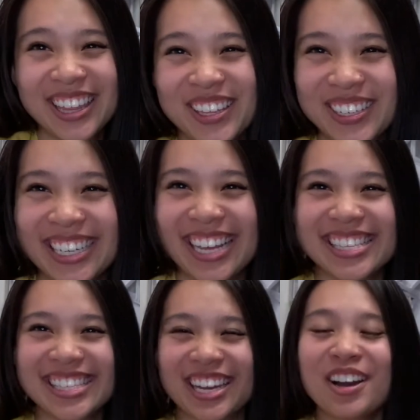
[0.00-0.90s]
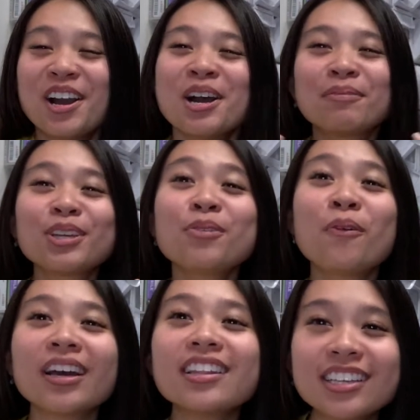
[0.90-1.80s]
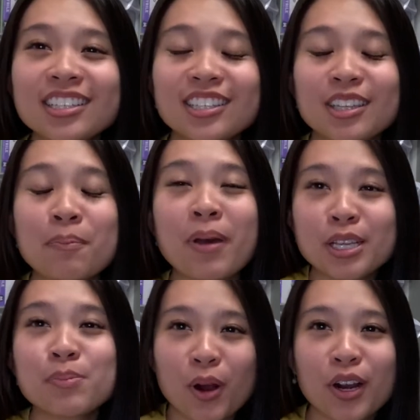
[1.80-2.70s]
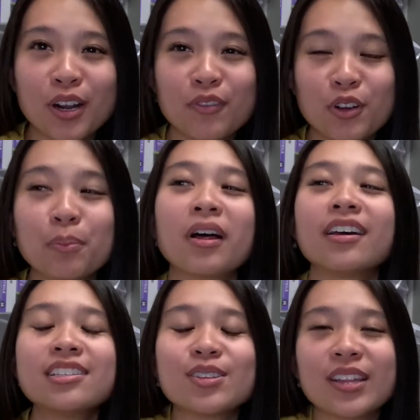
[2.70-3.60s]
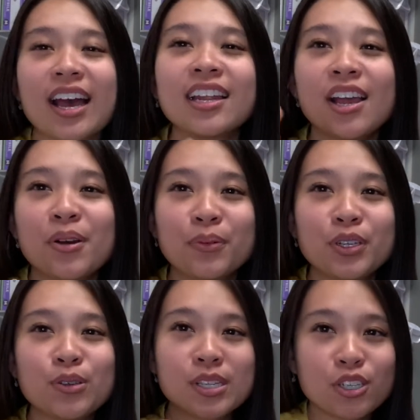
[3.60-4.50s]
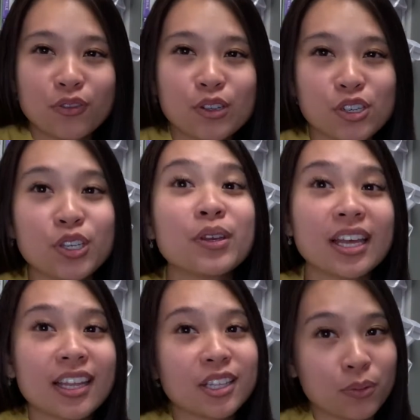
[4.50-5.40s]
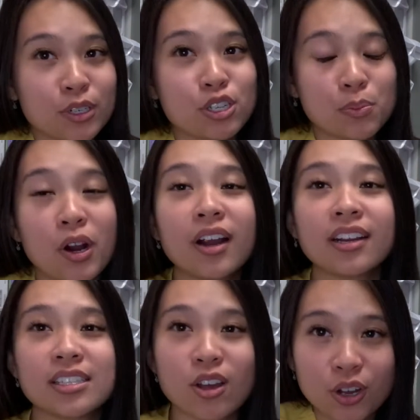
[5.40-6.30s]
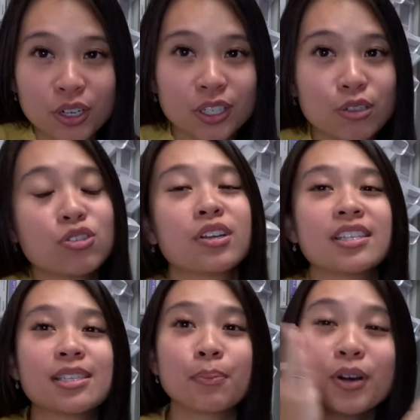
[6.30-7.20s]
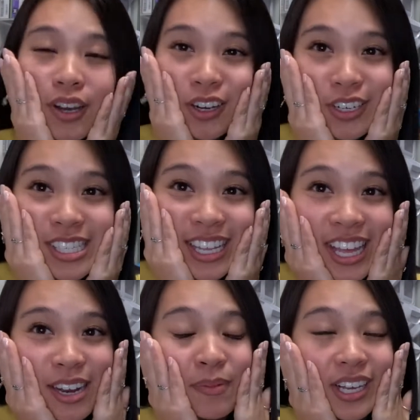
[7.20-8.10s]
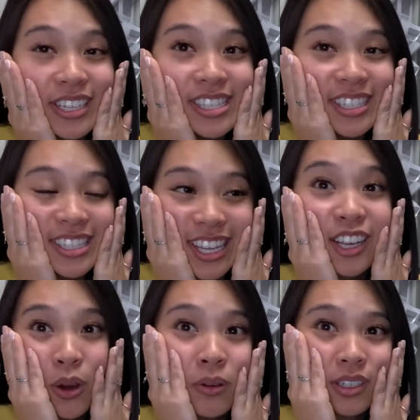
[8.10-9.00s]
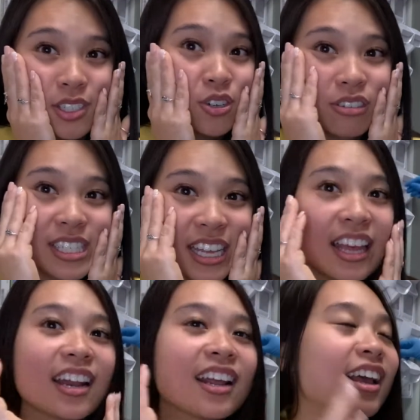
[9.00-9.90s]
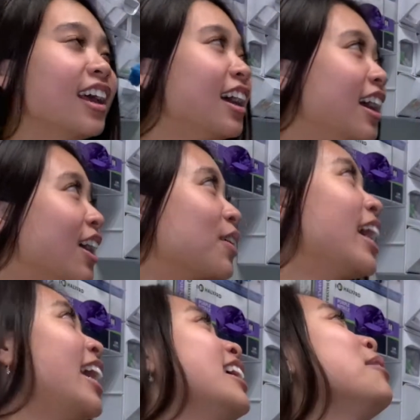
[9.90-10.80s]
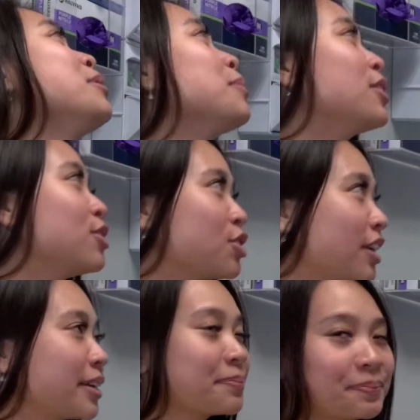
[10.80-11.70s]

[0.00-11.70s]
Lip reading: A few days ago. But you want like the best part of your blood so that when you centrifuge it, you get like the richest part and it's all good nutrients to put on your skin because it's like going into your skin. Okay, how much blood are you drawing?